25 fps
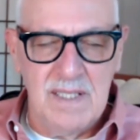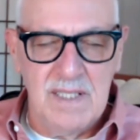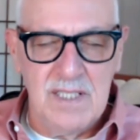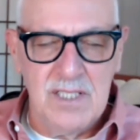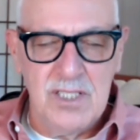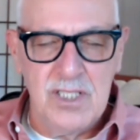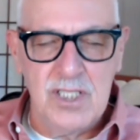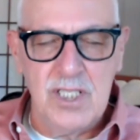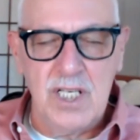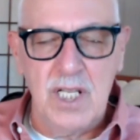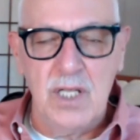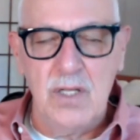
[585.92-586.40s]

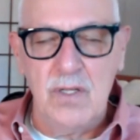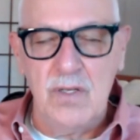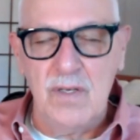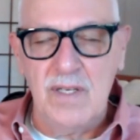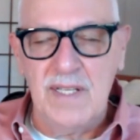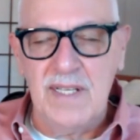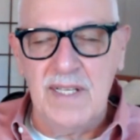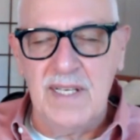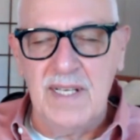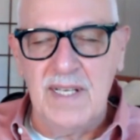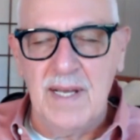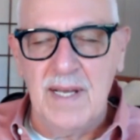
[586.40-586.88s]

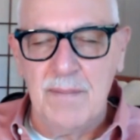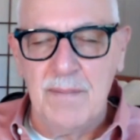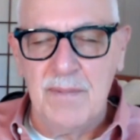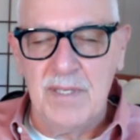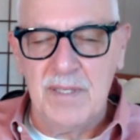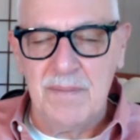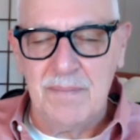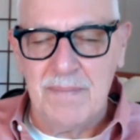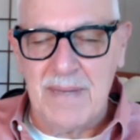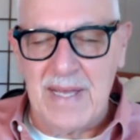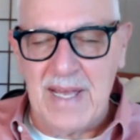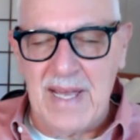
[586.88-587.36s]
Slowly
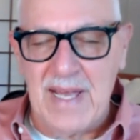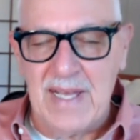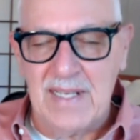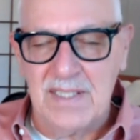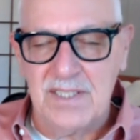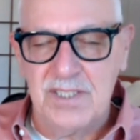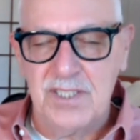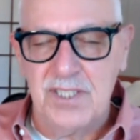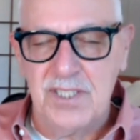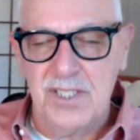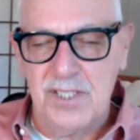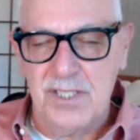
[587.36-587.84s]
coming
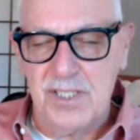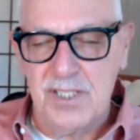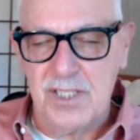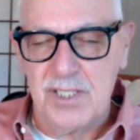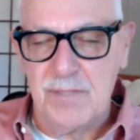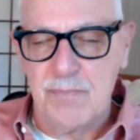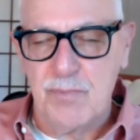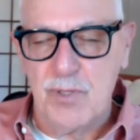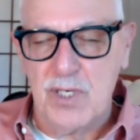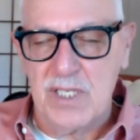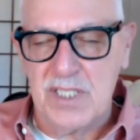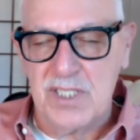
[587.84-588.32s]
back to this
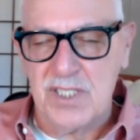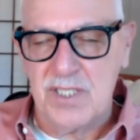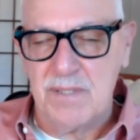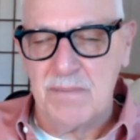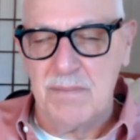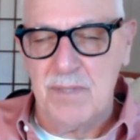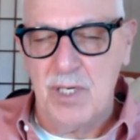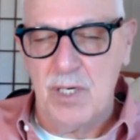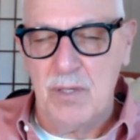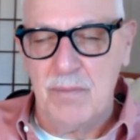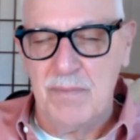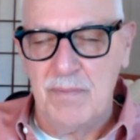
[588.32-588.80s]
present
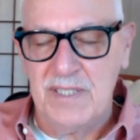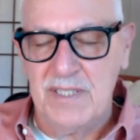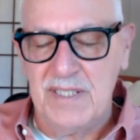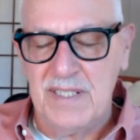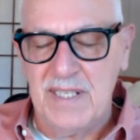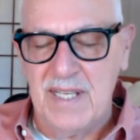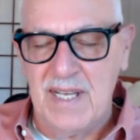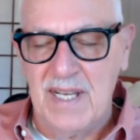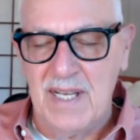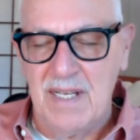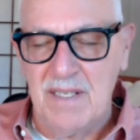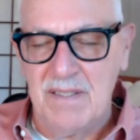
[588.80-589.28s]
moment
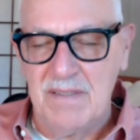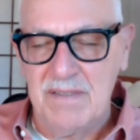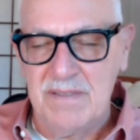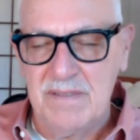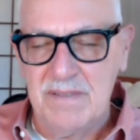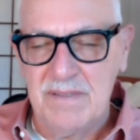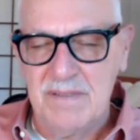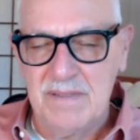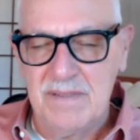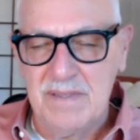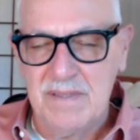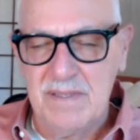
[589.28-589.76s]
now,
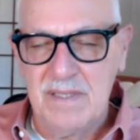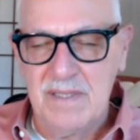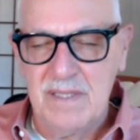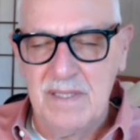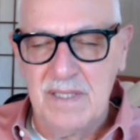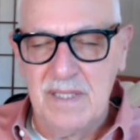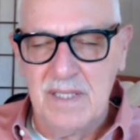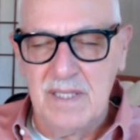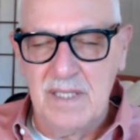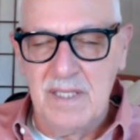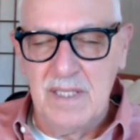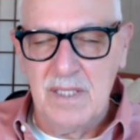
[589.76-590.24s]

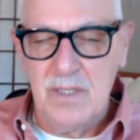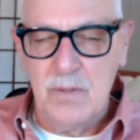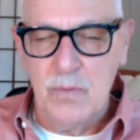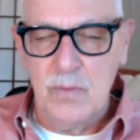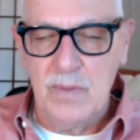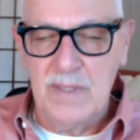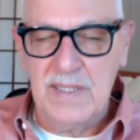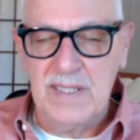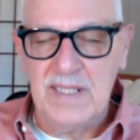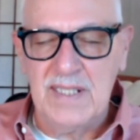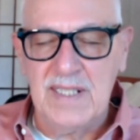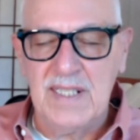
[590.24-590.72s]

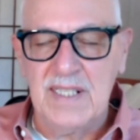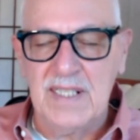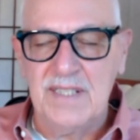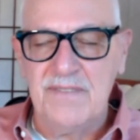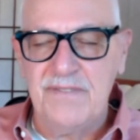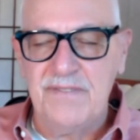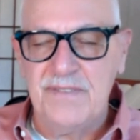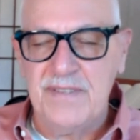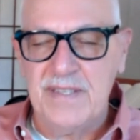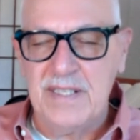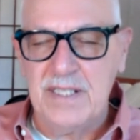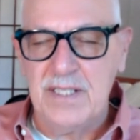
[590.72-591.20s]
wiggling the
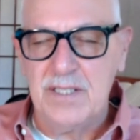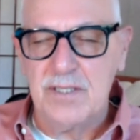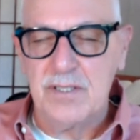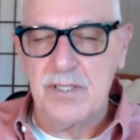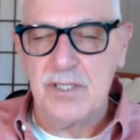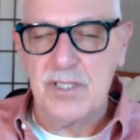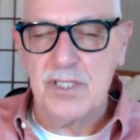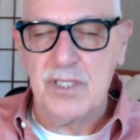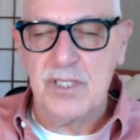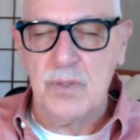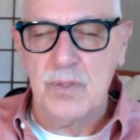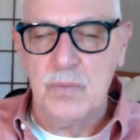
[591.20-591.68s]

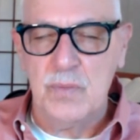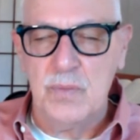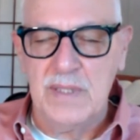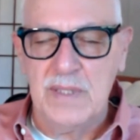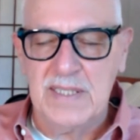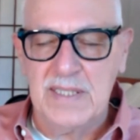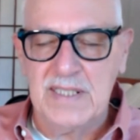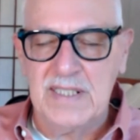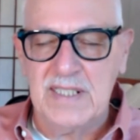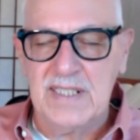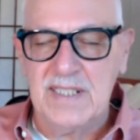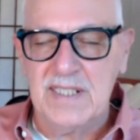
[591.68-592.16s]
fingers and
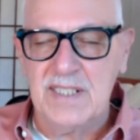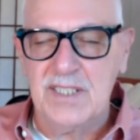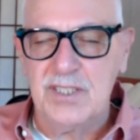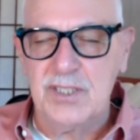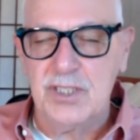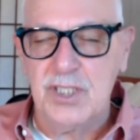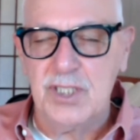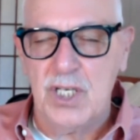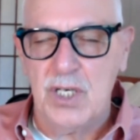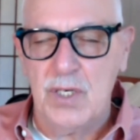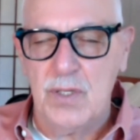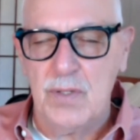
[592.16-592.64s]
wiggling the
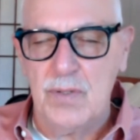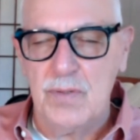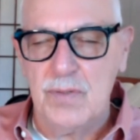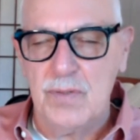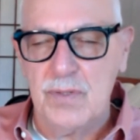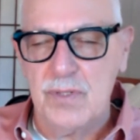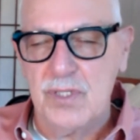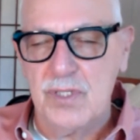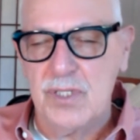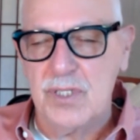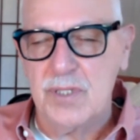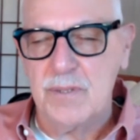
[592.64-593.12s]

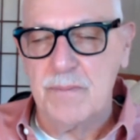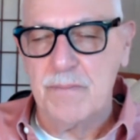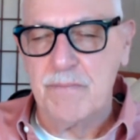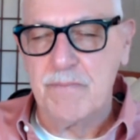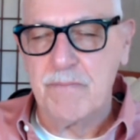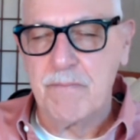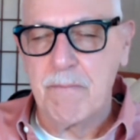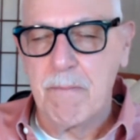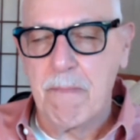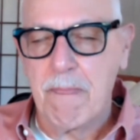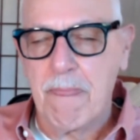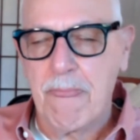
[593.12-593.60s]
toes,
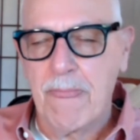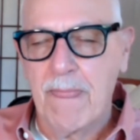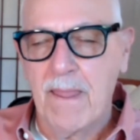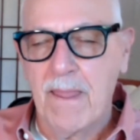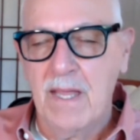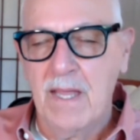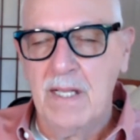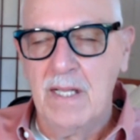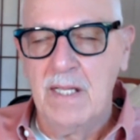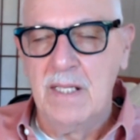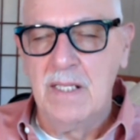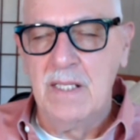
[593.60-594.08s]

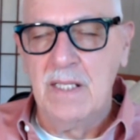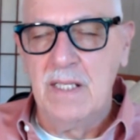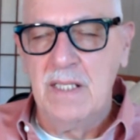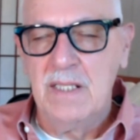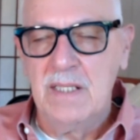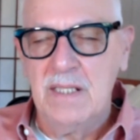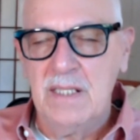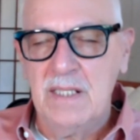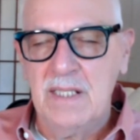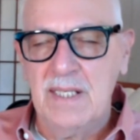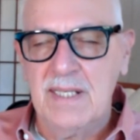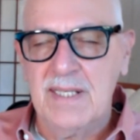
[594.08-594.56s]

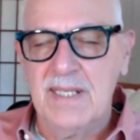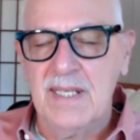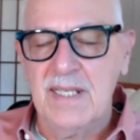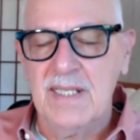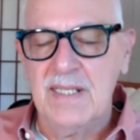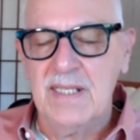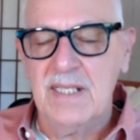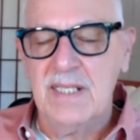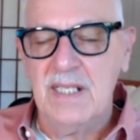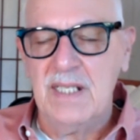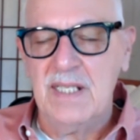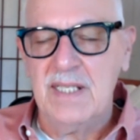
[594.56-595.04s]
licking
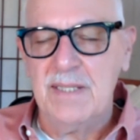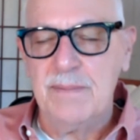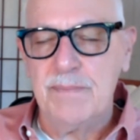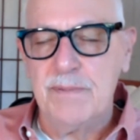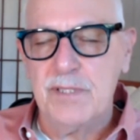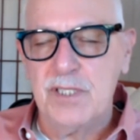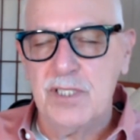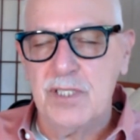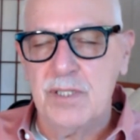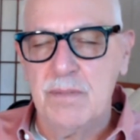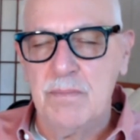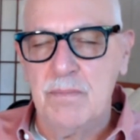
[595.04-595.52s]
the
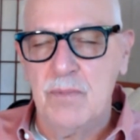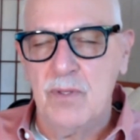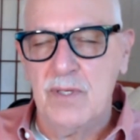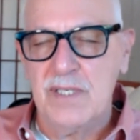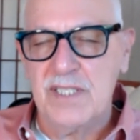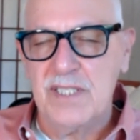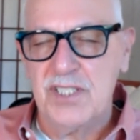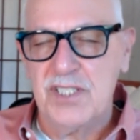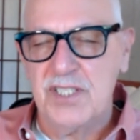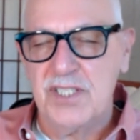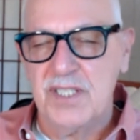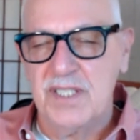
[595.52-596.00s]
lips to
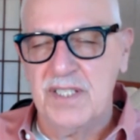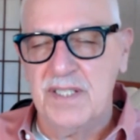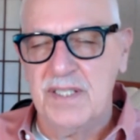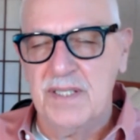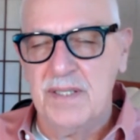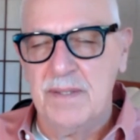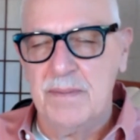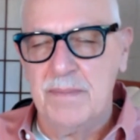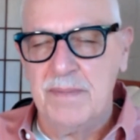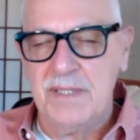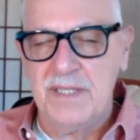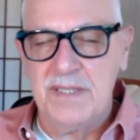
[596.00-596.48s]
moisten
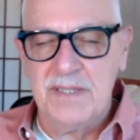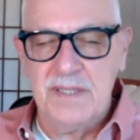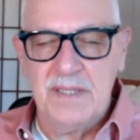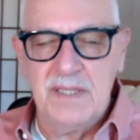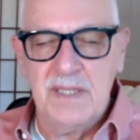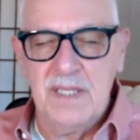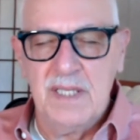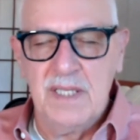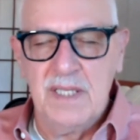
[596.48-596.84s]
them and